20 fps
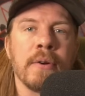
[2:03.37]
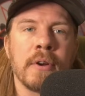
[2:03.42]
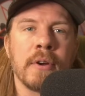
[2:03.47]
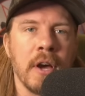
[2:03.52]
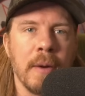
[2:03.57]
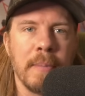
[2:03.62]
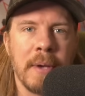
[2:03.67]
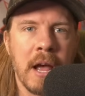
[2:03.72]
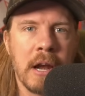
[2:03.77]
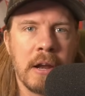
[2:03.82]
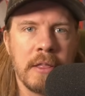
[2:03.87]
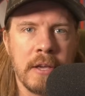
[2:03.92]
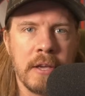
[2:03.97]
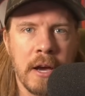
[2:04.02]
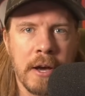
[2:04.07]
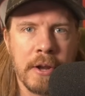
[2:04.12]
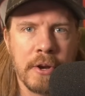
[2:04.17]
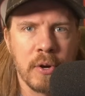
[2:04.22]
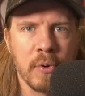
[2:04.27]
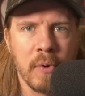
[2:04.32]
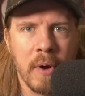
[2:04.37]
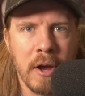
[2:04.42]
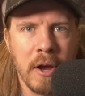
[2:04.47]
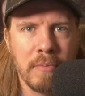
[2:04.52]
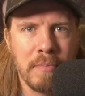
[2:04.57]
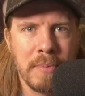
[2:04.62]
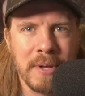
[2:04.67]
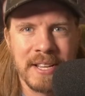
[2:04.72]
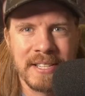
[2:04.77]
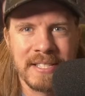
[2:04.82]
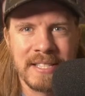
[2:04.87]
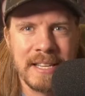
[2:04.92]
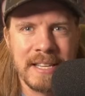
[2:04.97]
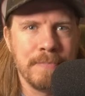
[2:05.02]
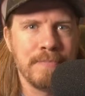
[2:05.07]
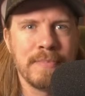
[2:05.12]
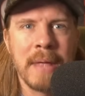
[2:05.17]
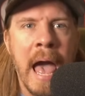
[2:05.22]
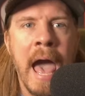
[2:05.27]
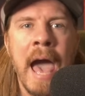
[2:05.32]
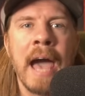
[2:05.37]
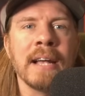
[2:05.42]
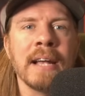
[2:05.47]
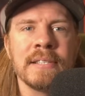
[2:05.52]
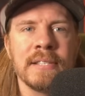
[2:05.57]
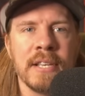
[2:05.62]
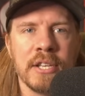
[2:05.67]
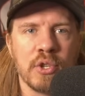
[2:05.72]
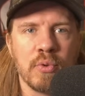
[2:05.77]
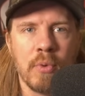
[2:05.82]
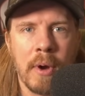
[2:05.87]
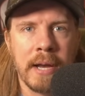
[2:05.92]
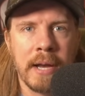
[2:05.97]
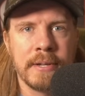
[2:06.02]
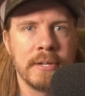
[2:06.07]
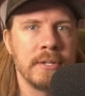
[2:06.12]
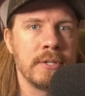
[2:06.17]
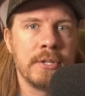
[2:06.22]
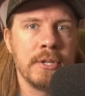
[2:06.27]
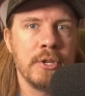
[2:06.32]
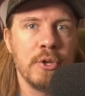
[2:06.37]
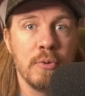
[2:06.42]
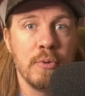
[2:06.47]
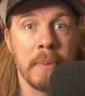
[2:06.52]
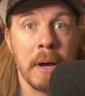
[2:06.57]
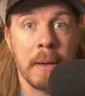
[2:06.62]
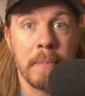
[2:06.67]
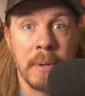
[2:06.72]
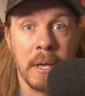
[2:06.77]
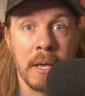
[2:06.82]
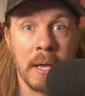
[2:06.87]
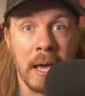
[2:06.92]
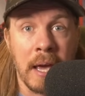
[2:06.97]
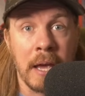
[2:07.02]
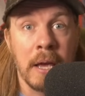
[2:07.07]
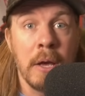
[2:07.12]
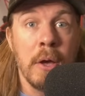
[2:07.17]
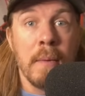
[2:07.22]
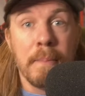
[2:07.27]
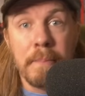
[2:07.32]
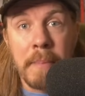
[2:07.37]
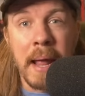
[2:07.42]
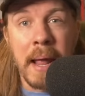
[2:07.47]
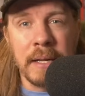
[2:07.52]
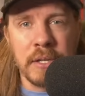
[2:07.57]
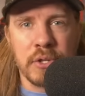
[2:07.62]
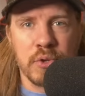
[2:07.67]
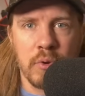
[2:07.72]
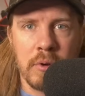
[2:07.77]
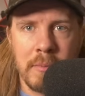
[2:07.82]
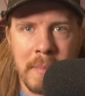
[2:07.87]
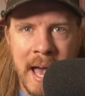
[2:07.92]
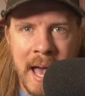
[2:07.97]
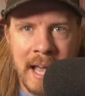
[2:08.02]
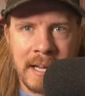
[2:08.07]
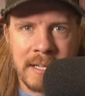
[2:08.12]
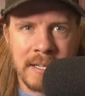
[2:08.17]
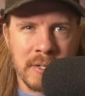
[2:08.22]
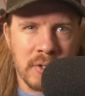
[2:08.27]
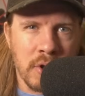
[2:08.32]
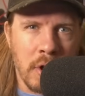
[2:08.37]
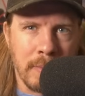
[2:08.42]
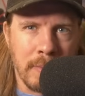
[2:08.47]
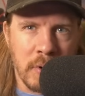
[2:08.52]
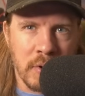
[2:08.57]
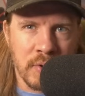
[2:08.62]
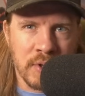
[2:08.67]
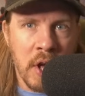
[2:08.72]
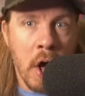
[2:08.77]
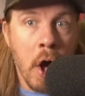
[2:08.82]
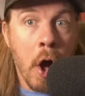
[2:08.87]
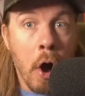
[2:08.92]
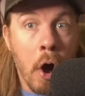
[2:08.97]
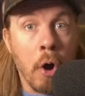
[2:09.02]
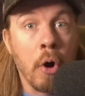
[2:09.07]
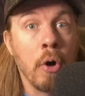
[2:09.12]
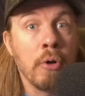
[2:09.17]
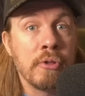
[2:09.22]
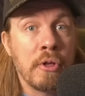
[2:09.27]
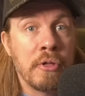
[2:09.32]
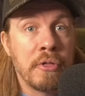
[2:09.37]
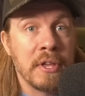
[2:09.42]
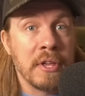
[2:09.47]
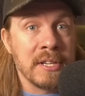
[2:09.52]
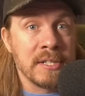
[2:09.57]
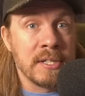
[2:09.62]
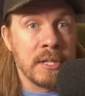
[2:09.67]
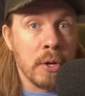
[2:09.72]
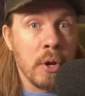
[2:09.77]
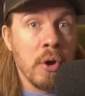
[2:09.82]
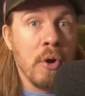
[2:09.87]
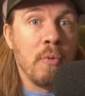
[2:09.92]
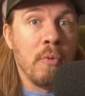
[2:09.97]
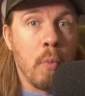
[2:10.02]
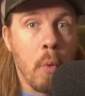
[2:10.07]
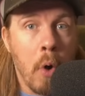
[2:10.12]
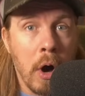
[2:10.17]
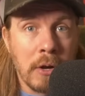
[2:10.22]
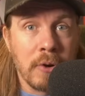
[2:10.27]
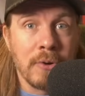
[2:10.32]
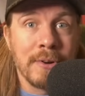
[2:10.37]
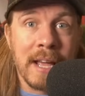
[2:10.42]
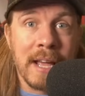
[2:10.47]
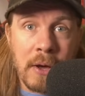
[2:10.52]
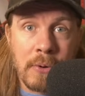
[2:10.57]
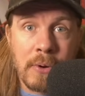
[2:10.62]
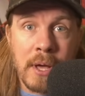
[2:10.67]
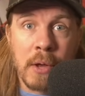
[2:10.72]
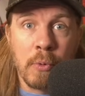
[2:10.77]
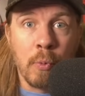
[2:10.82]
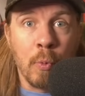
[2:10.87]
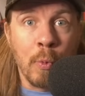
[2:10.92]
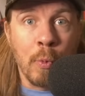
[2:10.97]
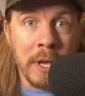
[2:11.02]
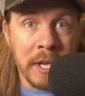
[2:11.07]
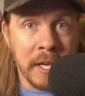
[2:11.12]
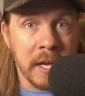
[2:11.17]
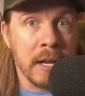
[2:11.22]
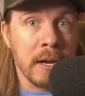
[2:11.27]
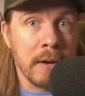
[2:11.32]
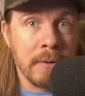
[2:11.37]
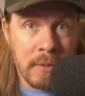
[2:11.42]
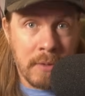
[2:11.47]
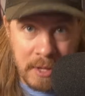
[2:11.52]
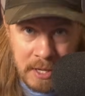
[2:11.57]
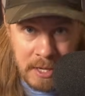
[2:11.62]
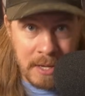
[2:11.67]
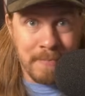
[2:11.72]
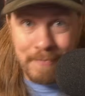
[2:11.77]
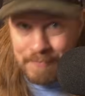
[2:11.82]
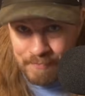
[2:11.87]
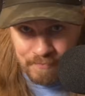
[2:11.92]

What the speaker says: coming out of the underground because the access granted to you by being a mainstream act is almost all the things that water down and weaken the